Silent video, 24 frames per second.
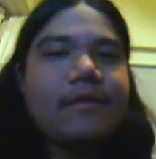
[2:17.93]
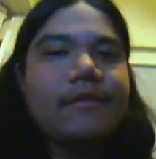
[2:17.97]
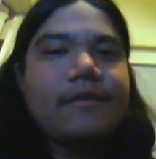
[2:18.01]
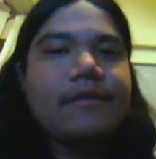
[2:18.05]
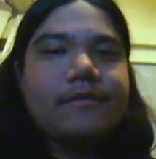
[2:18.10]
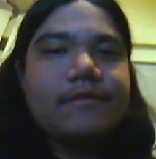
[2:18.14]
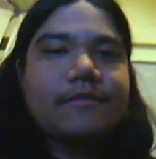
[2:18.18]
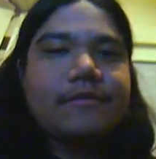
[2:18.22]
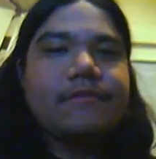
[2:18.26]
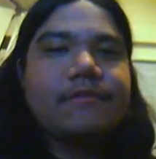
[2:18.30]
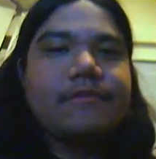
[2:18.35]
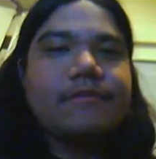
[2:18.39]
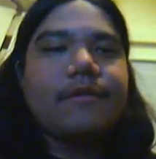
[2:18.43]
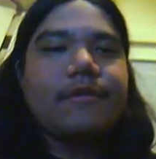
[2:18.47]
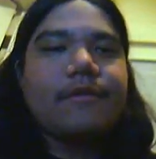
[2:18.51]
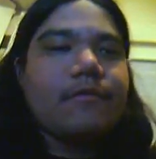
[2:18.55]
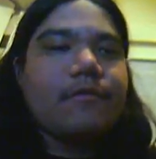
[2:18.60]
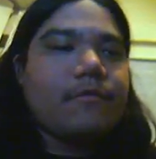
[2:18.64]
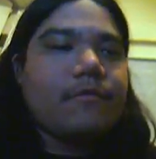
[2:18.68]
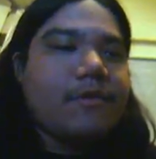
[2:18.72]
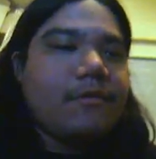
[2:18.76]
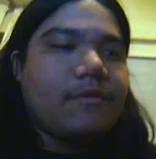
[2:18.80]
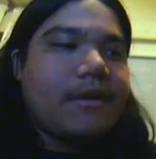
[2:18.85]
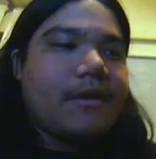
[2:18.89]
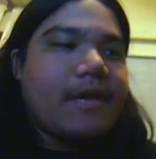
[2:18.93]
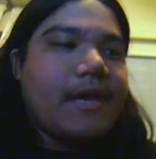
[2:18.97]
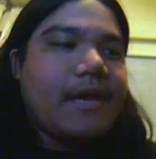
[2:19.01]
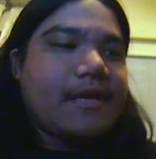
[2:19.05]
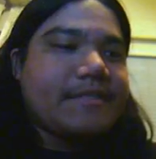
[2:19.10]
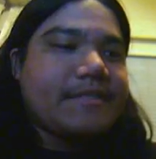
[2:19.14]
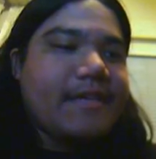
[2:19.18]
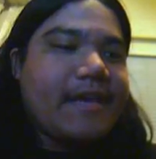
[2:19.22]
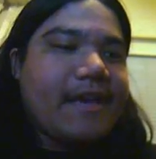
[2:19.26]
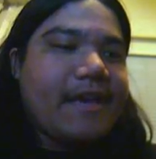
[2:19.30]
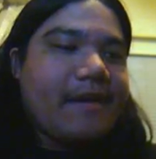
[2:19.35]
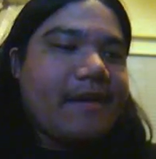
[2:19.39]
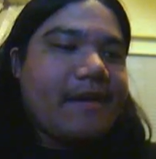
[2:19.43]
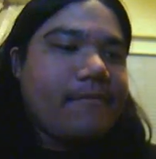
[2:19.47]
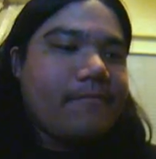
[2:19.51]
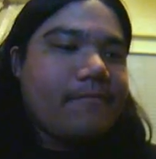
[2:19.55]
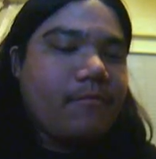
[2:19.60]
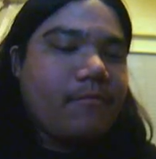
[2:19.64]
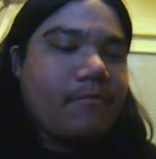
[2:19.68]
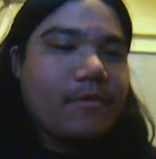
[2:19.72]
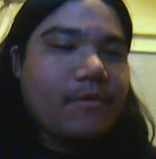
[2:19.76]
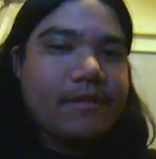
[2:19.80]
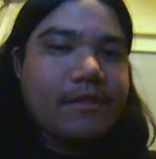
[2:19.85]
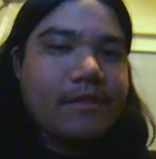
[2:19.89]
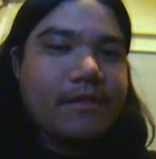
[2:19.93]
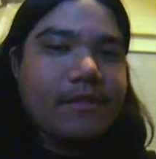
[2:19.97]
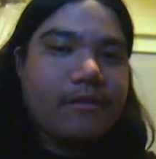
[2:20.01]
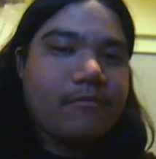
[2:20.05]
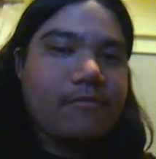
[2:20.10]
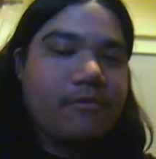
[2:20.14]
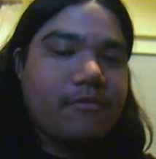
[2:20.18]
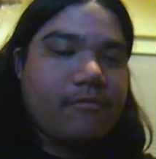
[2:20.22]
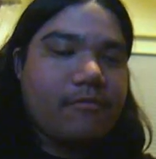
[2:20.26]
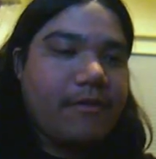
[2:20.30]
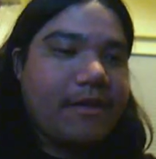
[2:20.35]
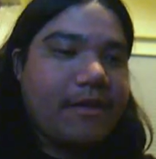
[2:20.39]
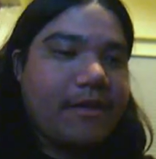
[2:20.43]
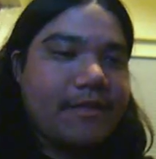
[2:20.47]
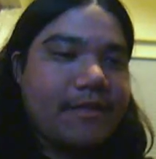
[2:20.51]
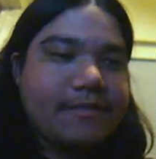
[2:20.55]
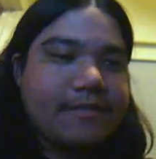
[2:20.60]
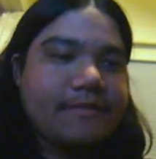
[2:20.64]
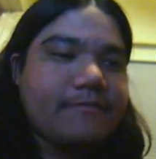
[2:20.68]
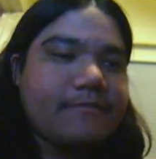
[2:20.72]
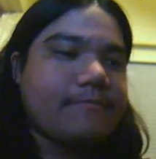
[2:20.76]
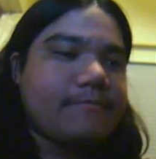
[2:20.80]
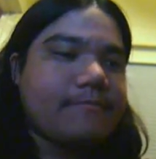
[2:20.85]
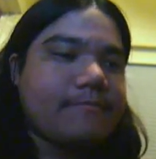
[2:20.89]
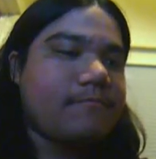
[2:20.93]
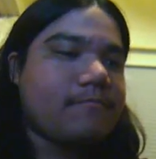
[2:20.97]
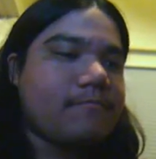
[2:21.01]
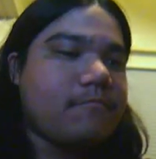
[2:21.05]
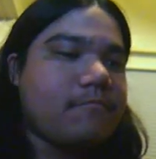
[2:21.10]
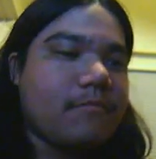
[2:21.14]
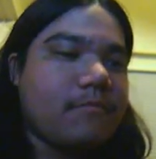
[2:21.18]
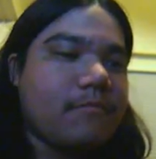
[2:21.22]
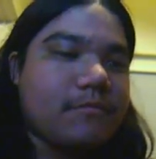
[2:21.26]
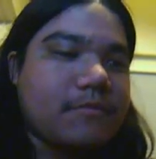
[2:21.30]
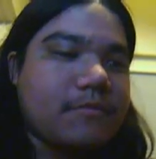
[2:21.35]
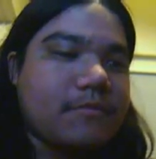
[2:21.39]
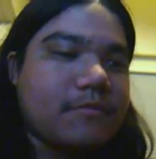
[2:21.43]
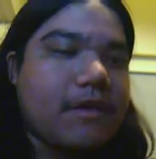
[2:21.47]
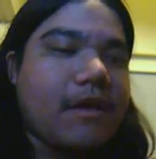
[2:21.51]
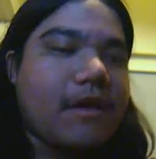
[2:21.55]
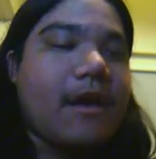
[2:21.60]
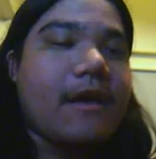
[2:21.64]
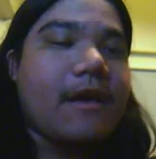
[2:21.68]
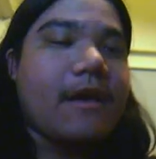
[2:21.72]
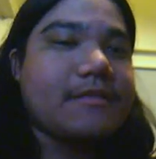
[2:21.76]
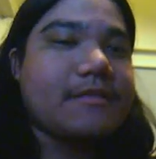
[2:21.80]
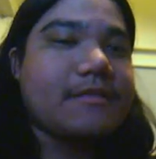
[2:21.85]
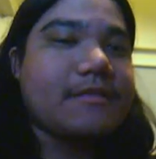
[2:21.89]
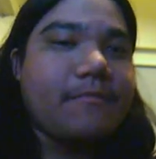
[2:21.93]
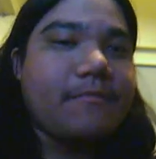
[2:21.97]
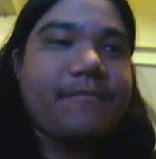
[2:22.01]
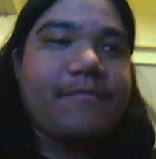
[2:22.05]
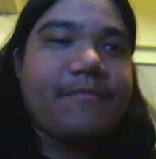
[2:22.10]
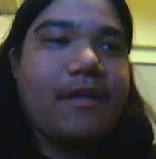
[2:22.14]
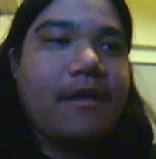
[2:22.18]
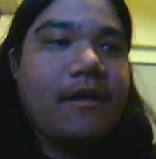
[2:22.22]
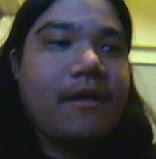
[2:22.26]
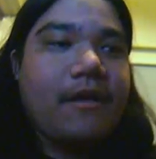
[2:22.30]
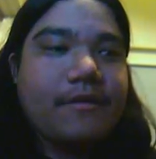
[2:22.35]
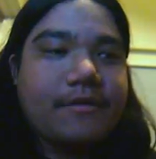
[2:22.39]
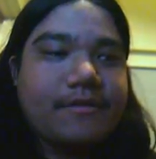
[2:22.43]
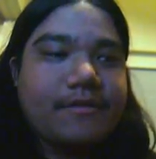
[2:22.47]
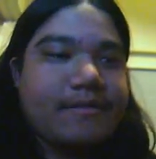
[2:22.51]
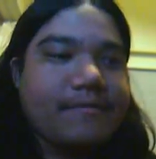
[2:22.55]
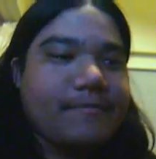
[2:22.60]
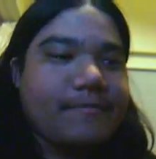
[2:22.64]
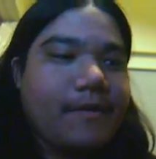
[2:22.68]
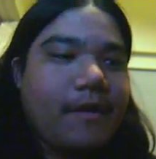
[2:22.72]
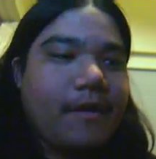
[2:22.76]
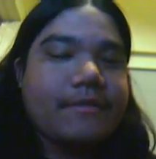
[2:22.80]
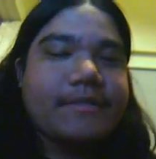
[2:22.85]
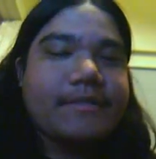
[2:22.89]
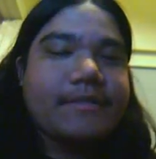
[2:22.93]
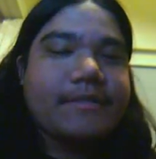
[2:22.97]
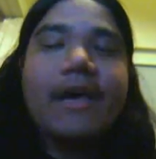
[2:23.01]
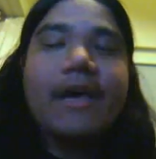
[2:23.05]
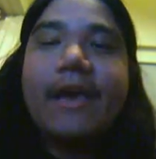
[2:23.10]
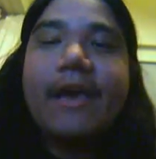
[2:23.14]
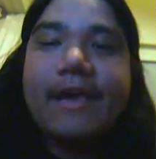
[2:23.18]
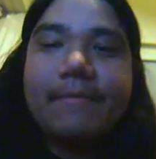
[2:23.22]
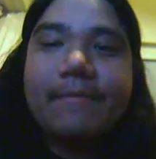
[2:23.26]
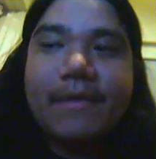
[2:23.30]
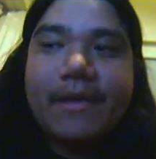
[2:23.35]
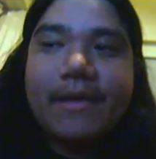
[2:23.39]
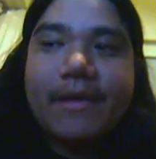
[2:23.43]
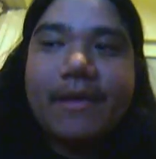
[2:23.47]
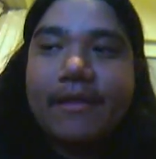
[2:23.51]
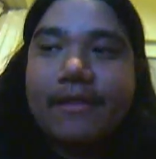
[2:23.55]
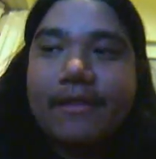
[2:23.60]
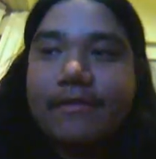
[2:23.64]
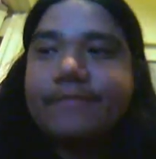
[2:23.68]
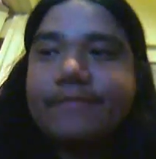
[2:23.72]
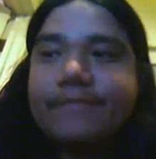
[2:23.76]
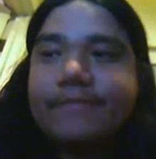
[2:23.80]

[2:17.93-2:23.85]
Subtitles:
So, you guys have one of the greatest, most awesome vlogs of all time. And,